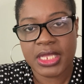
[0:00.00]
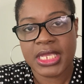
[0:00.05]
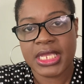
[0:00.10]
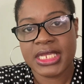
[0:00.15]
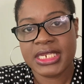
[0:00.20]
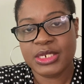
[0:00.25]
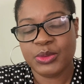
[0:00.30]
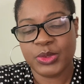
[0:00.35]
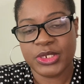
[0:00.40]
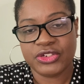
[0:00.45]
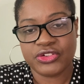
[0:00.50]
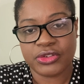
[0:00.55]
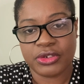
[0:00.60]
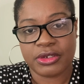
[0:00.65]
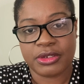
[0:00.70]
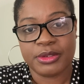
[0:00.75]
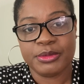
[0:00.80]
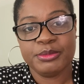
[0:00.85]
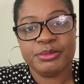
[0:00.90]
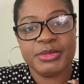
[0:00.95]
Anyways,
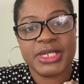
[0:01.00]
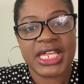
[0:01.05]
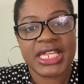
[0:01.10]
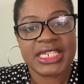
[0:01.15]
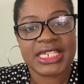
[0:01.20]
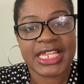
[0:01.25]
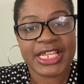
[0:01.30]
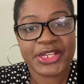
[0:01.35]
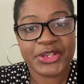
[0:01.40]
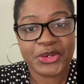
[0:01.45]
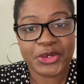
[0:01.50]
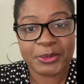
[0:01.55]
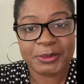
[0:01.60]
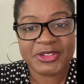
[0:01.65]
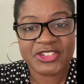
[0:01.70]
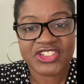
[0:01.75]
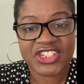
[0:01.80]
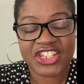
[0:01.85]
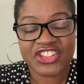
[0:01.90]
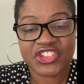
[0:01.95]
y'all, like,
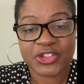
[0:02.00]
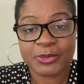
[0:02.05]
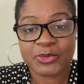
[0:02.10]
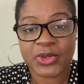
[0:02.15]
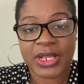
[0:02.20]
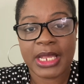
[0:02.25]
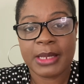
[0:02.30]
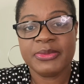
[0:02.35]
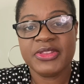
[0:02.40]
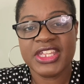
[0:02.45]
comment, share, subscribe.